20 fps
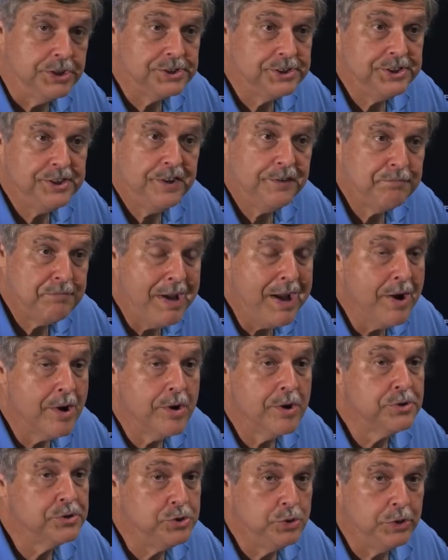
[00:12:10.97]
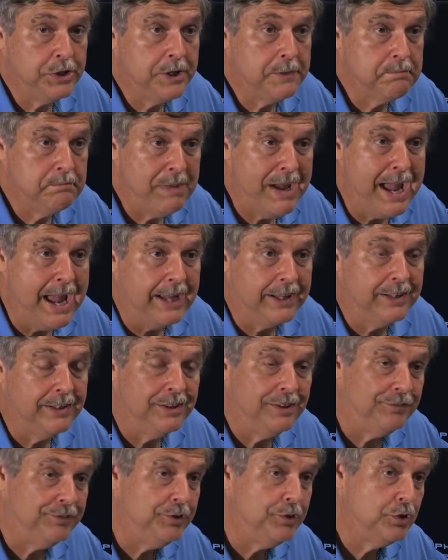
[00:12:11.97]
just enough power to get
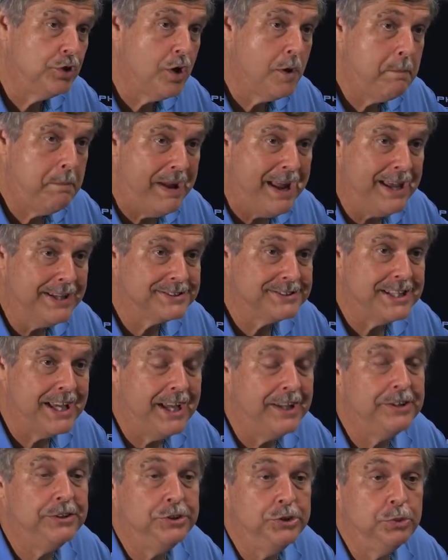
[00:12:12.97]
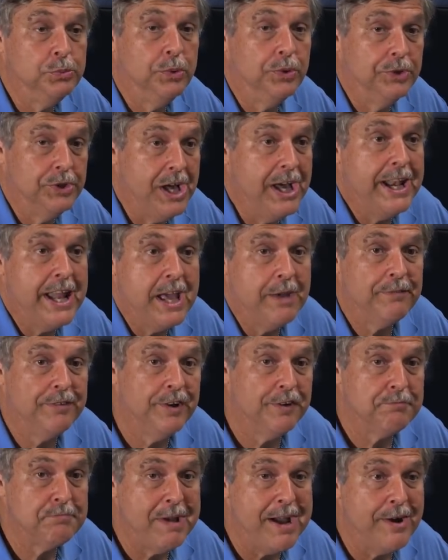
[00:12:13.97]
back. If you go past that, you will not
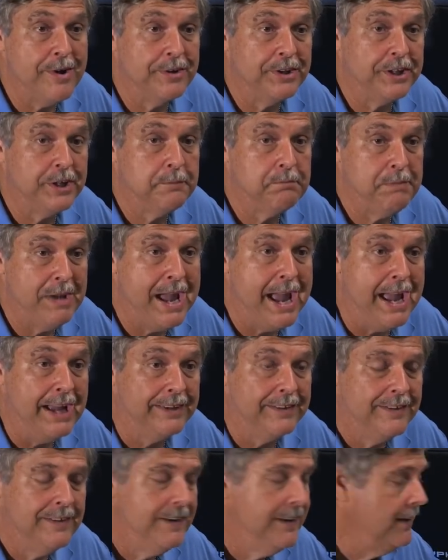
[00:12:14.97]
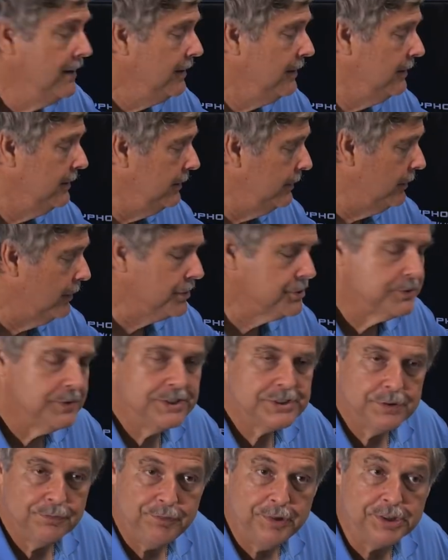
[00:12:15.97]
have enough power to get back. It
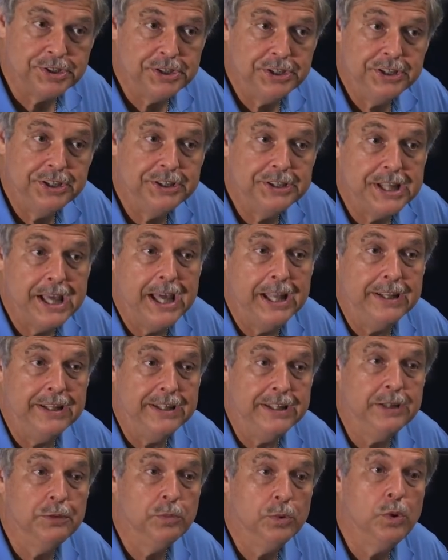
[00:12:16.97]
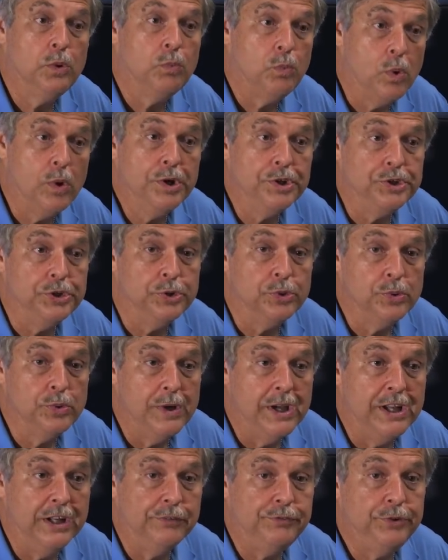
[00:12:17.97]
also has a function in it that it will warn
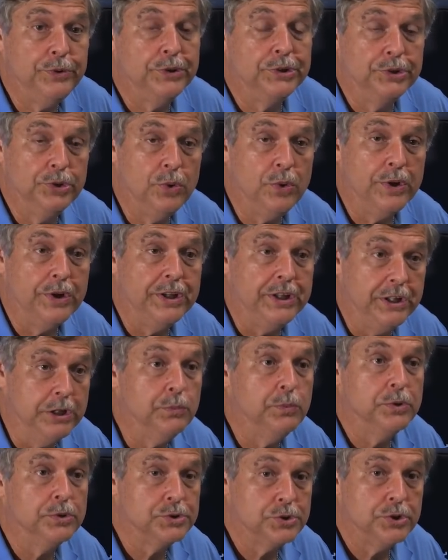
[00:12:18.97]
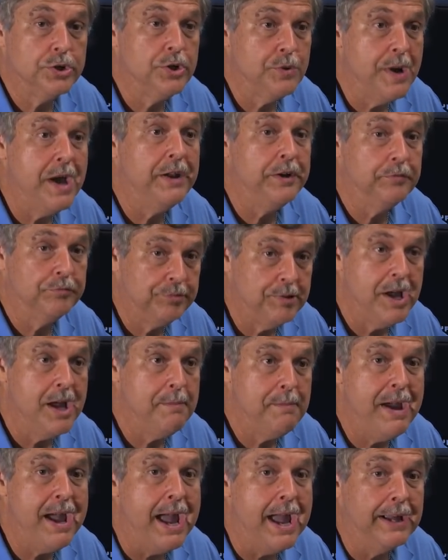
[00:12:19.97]
you, and if you ignore it, it will turn around and
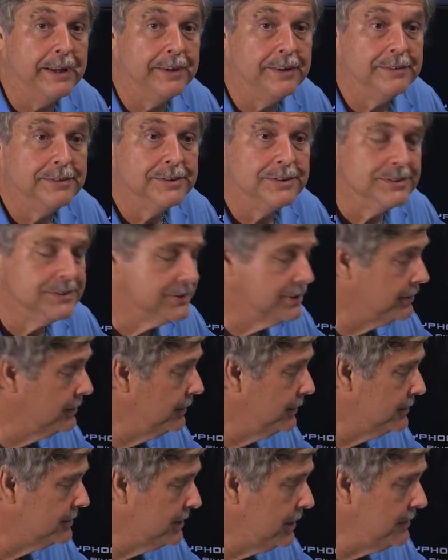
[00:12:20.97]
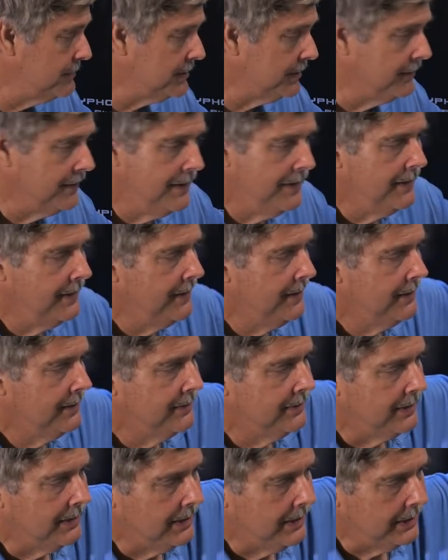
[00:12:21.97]
fly back so that it saves it.
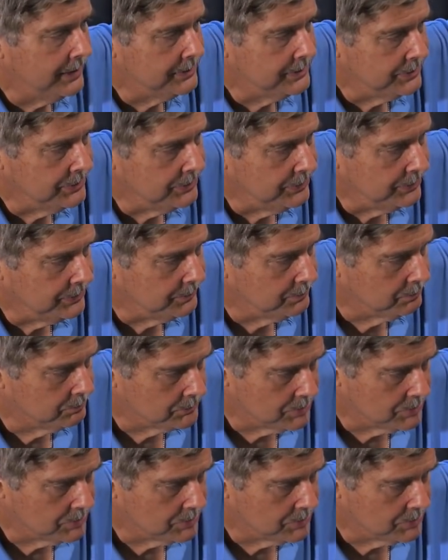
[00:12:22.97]
All right, the